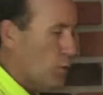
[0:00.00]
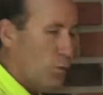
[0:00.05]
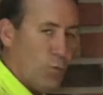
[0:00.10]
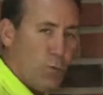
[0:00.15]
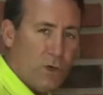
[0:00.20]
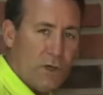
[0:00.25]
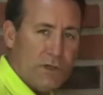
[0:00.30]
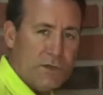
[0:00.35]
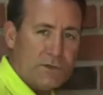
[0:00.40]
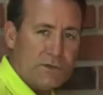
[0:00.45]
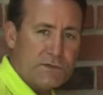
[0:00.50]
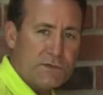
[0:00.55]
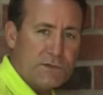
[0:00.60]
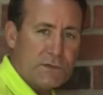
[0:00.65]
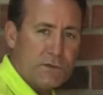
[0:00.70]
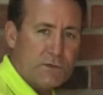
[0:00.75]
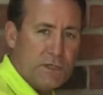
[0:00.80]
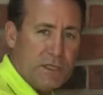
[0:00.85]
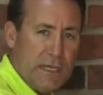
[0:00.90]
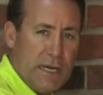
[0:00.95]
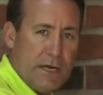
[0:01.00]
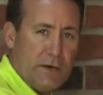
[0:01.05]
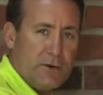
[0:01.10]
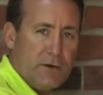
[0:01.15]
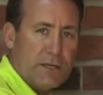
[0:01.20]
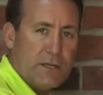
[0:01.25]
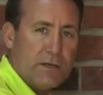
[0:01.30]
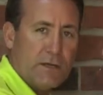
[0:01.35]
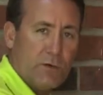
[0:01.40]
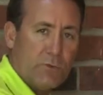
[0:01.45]
was the
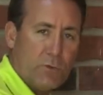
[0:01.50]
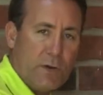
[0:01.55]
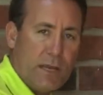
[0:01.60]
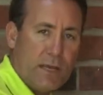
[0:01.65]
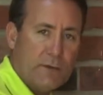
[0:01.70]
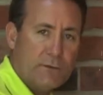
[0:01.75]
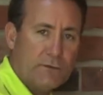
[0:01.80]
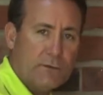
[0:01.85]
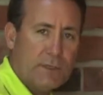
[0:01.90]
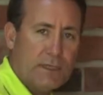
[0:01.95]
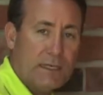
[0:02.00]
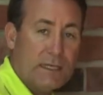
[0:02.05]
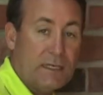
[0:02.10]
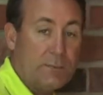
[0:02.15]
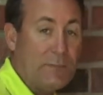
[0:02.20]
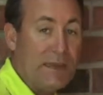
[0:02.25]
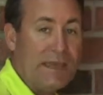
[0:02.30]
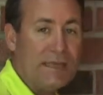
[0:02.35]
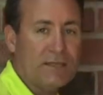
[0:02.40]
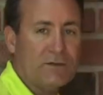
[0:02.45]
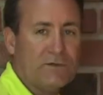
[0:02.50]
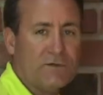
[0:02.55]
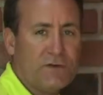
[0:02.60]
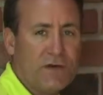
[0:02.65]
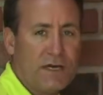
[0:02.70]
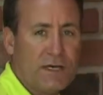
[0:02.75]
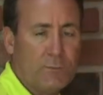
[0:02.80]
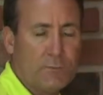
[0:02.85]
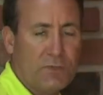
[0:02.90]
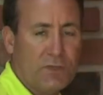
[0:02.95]
area around an abandoned
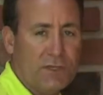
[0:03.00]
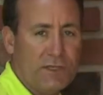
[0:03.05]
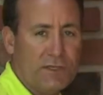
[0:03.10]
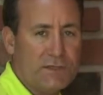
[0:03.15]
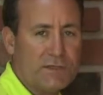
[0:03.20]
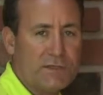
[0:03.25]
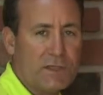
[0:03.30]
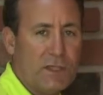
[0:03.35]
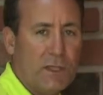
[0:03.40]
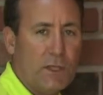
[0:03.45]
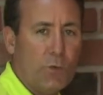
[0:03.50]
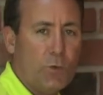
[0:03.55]
fireplace.